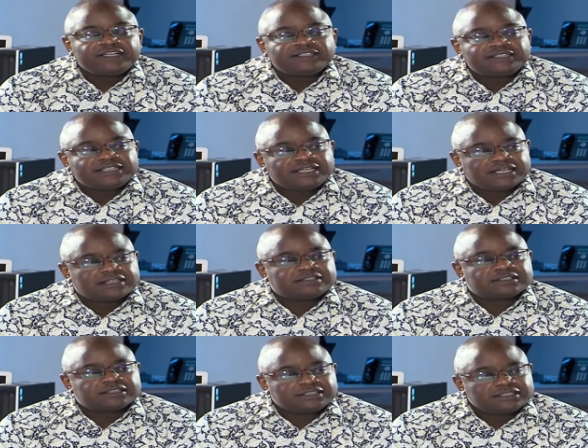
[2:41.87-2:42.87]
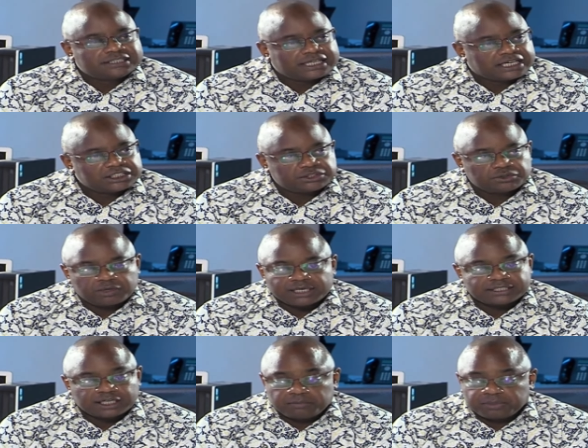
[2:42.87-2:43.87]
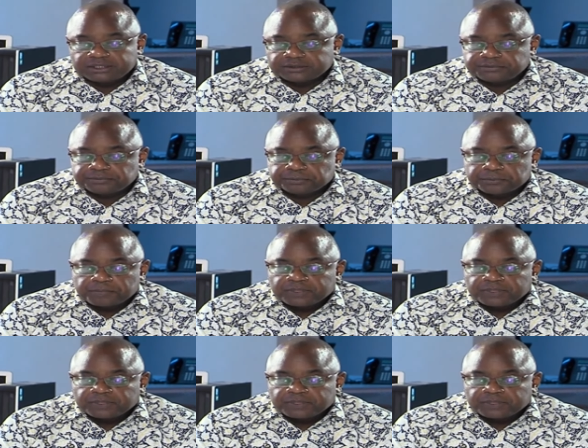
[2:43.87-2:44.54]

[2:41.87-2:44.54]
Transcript: serious international assignment. Okay.